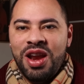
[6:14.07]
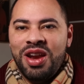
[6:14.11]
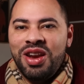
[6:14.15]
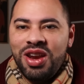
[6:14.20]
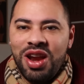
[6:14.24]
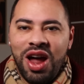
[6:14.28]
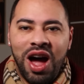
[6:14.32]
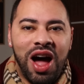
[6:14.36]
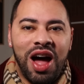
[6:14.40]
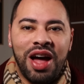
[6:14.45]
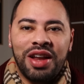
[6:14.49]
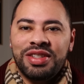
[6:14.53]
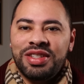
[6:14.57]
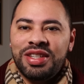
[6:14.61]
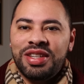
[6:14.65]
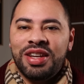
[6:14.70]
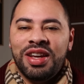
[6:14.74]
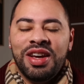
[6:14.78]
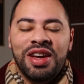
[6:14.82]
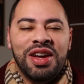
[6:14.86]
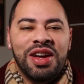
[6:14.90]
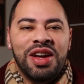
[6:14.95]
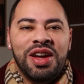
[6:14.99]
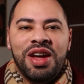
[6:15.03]

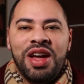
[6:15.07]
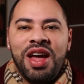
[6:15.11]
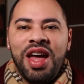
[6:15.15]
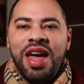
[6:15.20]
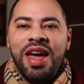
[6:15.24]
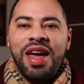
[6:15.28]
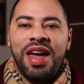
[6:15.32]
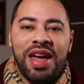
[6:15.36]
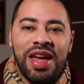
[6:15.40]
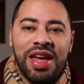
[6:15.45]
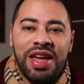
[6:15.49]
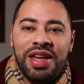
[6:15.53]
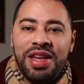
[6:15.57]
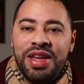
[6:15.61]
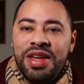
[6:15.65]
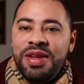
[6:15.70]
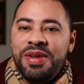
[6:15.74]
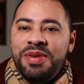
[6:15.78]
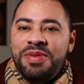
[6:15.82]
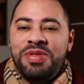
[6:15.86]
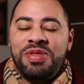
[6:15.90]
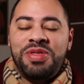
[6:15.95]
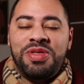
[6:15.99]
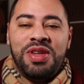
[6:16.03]
not,
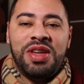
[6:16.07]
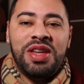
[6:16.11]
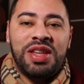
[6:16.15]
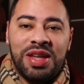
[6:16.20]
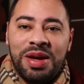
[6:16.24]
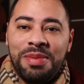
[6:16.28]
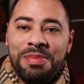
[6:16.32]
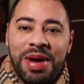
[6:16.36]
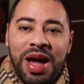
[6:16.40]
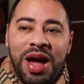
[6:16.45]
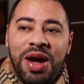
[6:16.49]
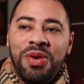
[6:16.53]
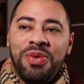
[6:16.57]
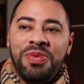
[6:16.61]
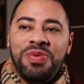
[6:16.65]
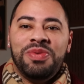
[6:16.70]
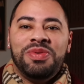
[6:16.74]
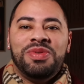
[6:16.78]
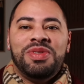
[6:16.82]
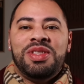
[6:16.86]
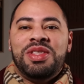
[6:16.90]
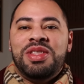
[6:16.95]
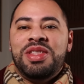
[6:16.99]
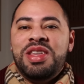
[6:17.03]
hey, think about
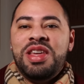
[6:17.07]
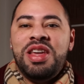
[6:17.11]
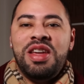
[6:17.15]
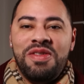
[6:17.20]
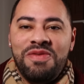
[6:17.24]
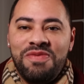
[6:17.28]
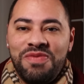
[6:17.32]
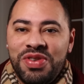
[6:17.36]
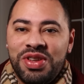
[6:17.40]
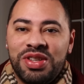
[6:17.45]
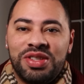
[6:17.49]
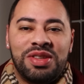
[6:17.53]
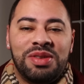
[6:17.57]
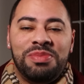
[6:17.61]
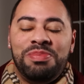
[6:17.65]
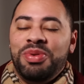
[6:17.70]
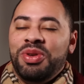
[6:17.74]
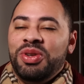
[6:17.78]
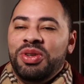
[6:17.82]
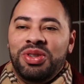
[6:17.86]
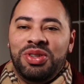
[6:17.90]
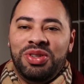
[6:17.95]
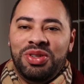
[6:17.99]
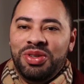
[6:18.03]
the
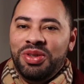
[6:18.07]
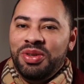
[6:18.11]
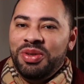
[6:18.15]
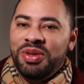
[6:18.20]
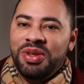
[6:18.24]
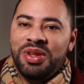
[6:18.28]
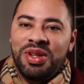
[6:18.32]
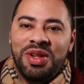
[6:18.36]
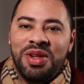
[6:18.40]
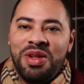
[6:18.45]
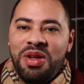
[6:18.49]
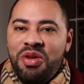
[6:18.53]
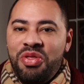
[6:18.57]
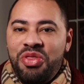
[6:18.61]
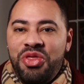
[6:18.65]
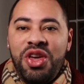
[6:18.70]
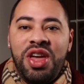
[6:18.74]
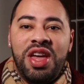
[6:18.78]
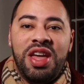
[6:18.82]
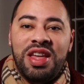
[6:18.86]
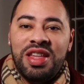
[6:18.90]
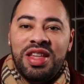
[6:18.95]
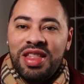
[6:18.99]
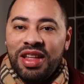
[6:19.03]
invisible
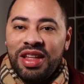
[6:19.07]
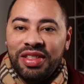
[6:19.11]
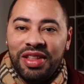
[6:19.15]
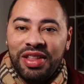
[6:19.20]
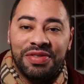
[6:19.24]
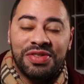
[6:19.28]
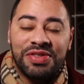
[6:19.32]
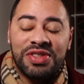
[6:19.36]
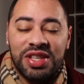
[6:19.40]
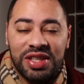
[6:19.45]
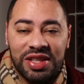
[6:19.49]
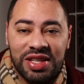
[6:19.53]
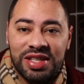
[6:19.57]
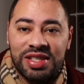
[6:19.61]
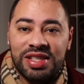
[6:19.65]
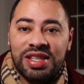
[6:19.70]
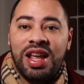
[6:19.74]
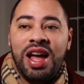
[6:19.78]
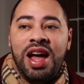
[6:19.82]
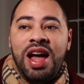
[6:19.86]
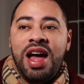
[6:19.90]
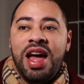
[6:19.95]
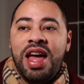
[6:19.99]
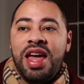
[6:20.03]
thing that lives in the
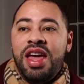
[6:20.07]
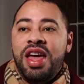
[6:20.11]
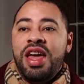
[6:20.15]
sky.